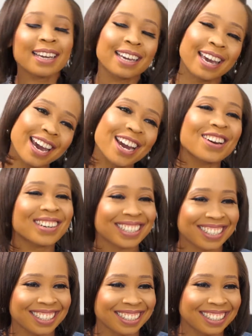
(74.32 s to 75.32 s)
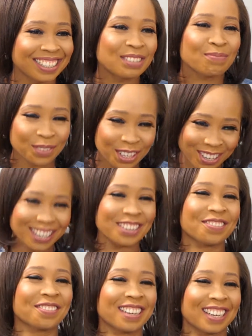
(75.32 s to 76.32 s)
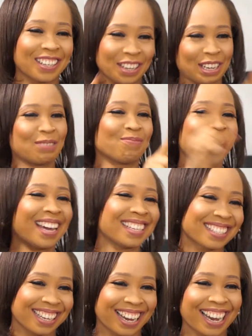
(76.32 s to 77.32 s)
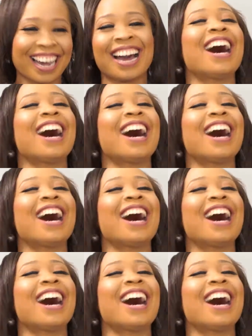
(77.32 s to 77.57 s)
Keratin. Beautiful, you're amazing.